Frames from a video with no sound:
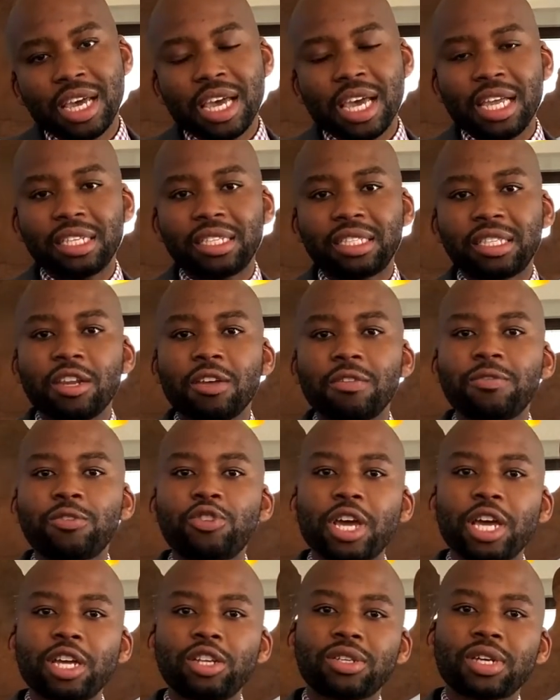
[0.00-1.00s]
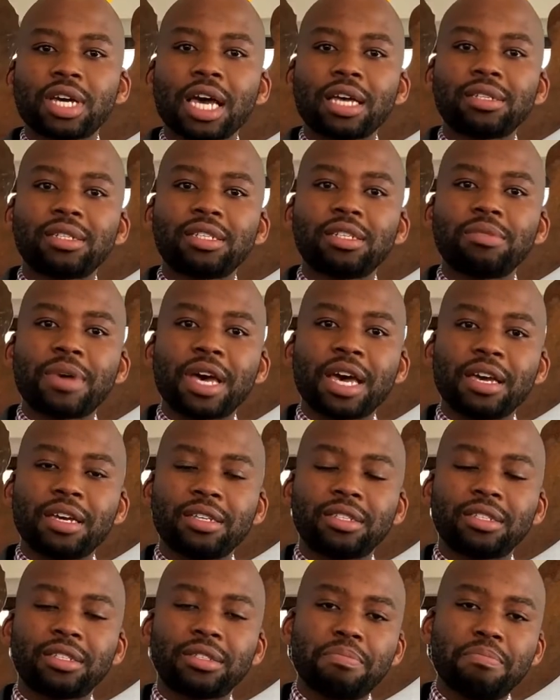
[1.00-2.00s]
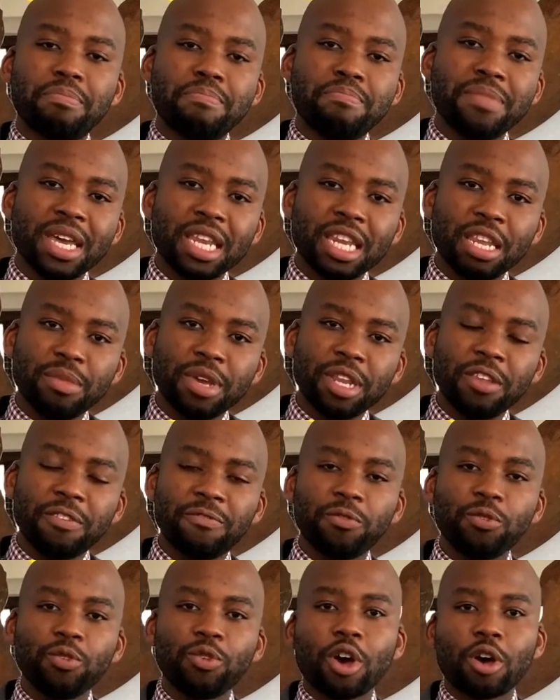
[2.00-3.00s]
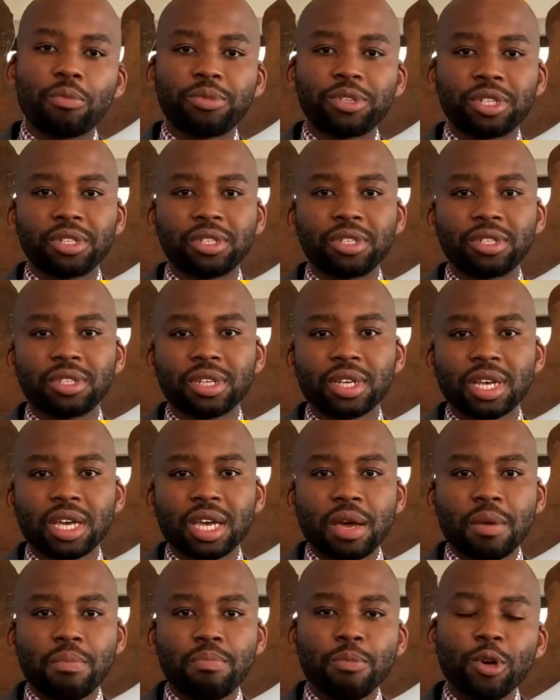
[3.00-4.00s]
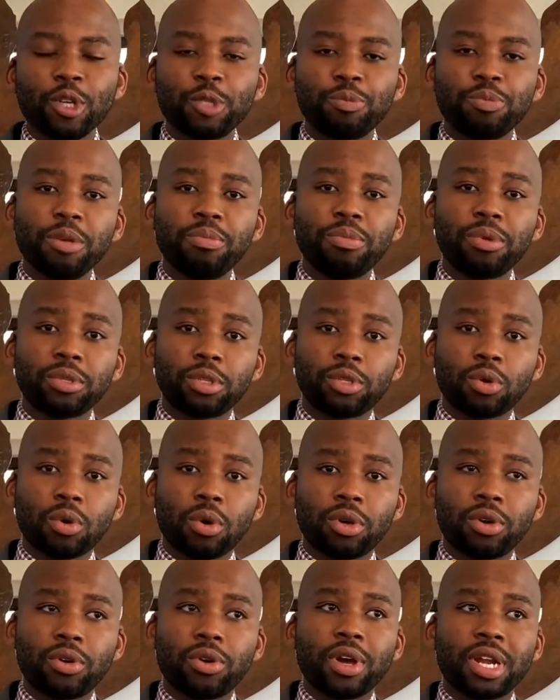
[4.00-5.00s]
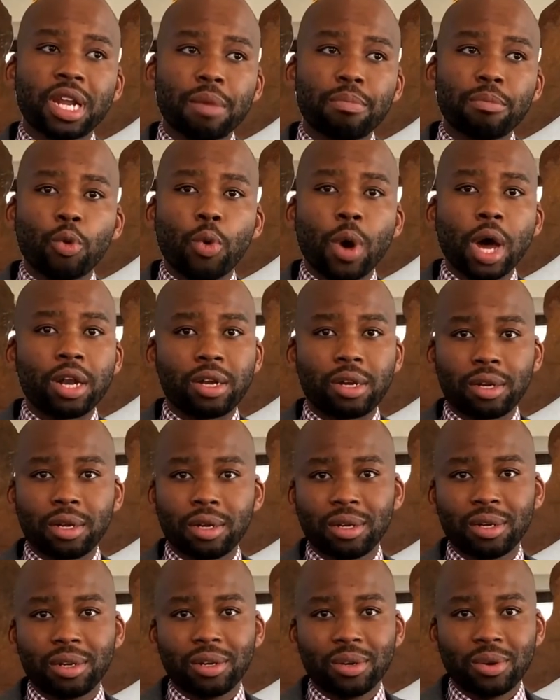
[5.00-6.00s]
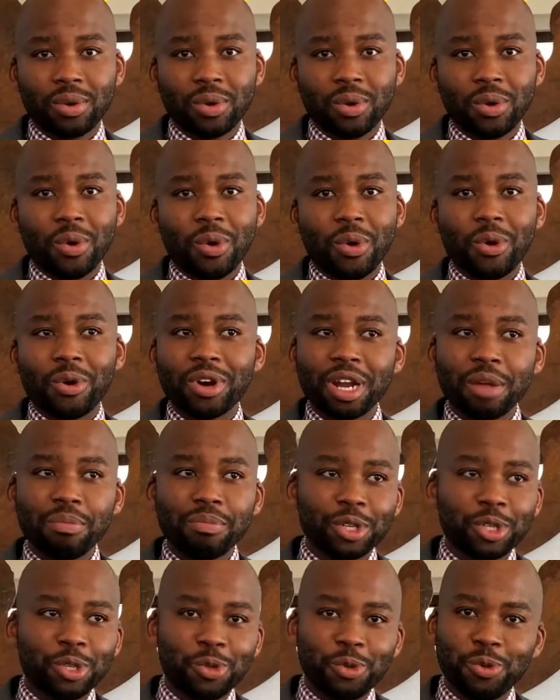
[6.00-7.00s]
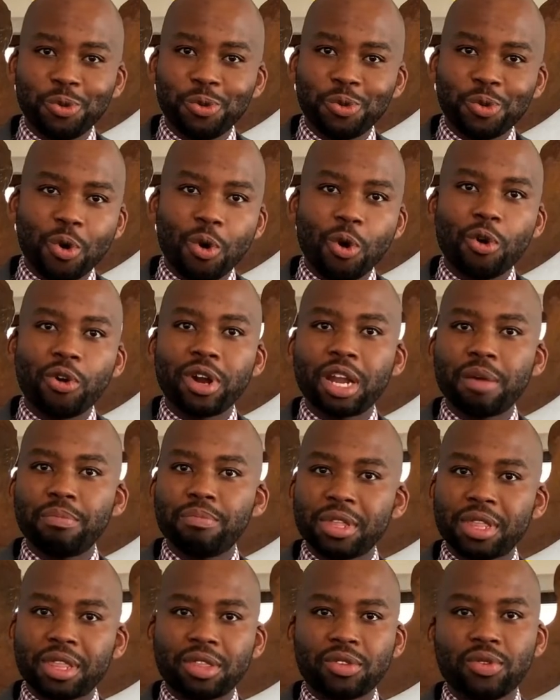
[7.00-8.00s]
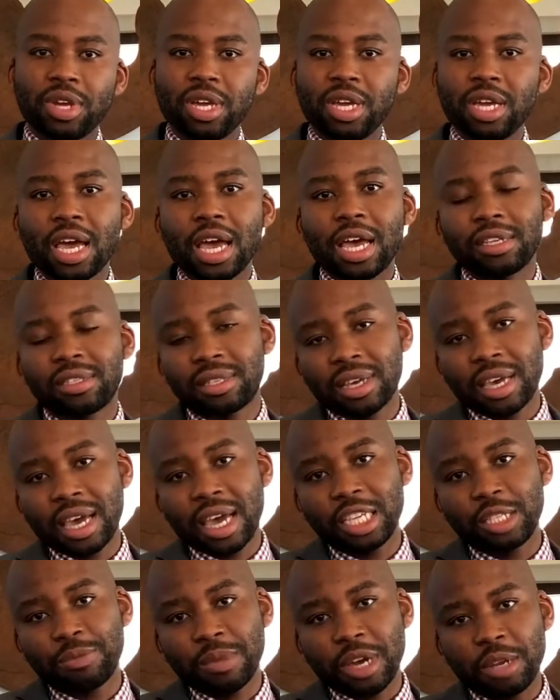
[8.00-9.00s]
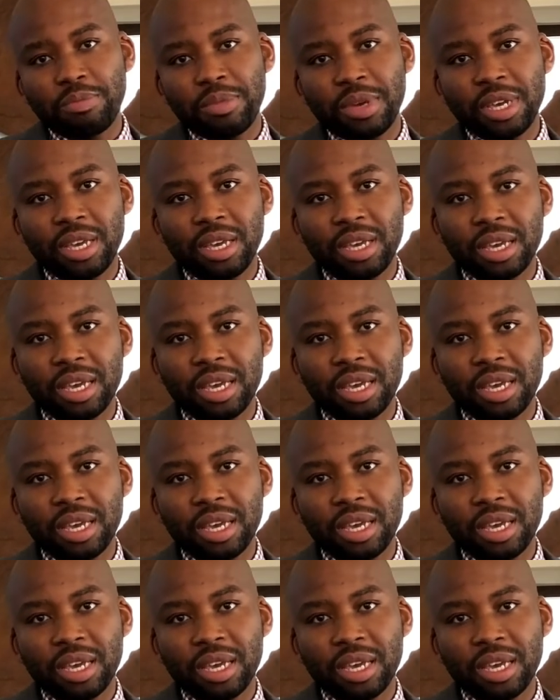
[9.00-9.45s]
instead of trying to customize many food options, most people just order a number 1, or a number 2, or a number 3, as the case might be.